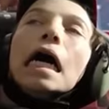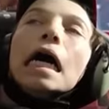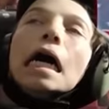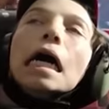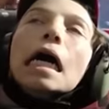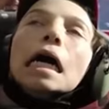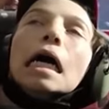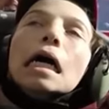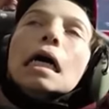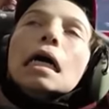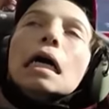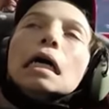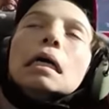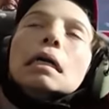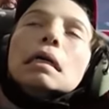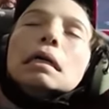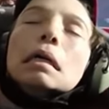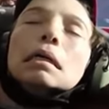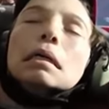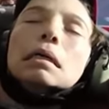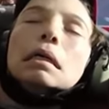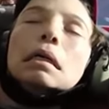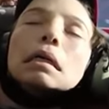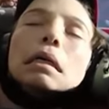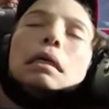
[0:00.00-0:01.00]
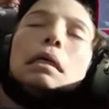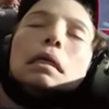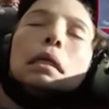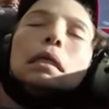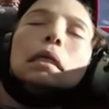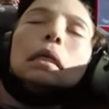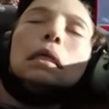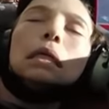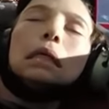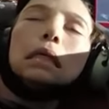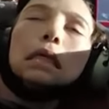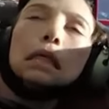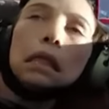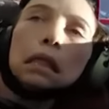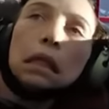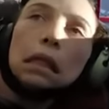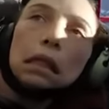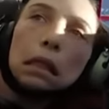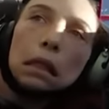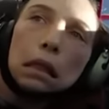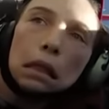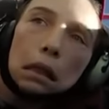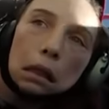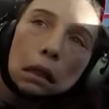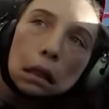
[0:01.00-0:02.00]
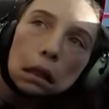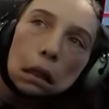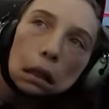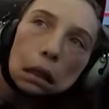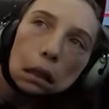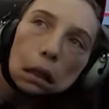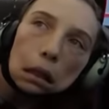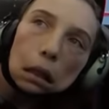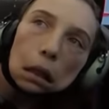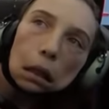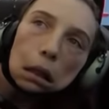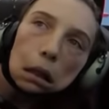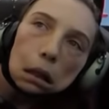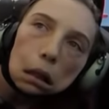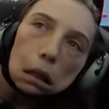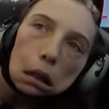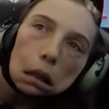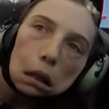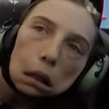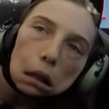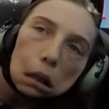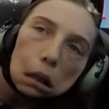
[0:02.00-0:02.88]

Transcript: body, into your heart, into your skin. Swing,